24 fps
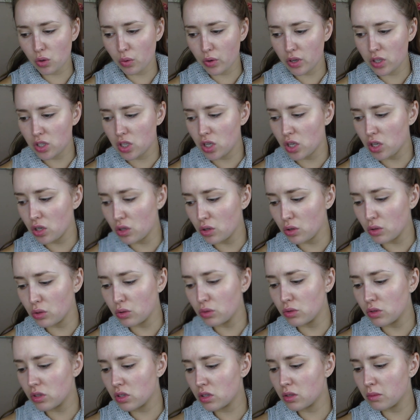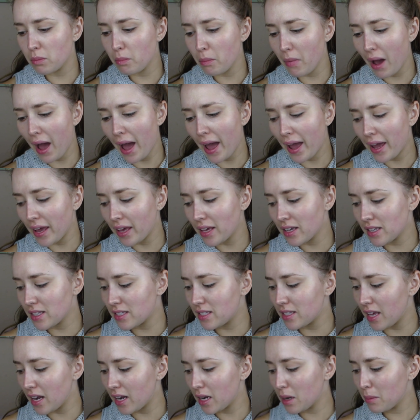going to use my
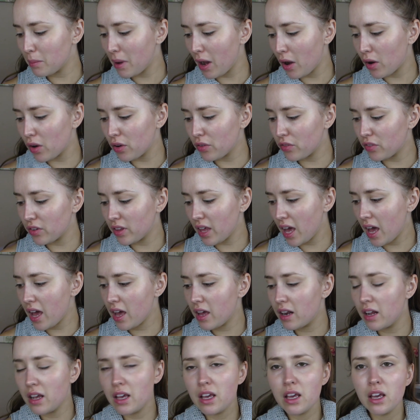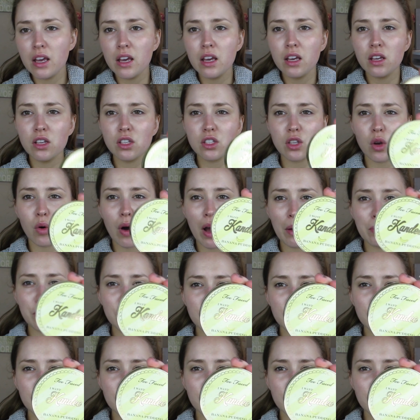setting powder for that. So I'm